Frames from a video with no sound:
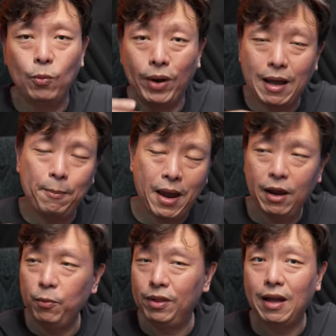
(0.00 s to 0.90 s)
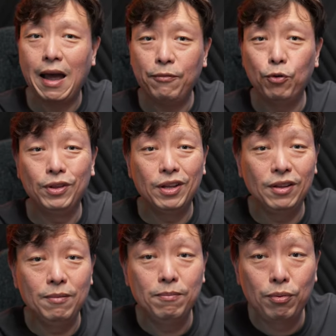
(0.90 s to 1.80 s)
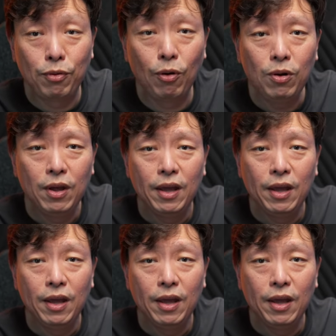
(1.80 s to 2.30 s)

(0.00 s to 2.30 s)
when I pair it with the iPhone thirteen Pro,